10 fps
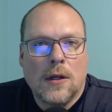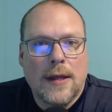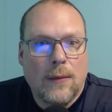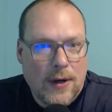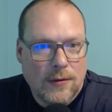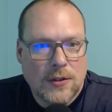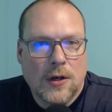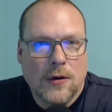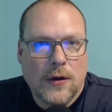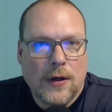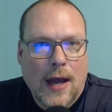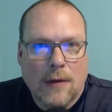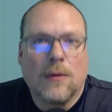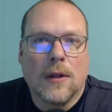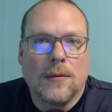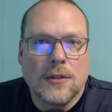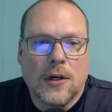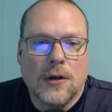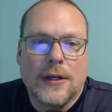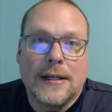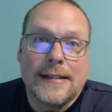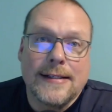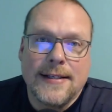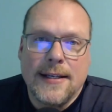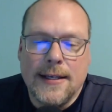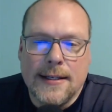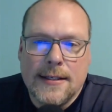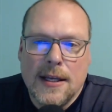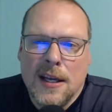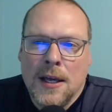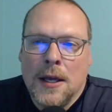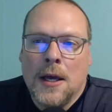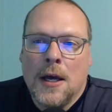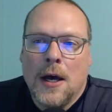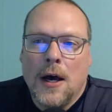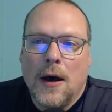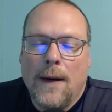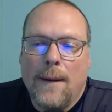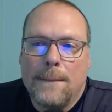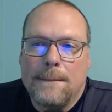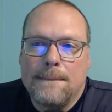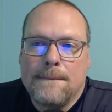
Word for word: that when I was hungry, I really was hungry and needed to eat. Um,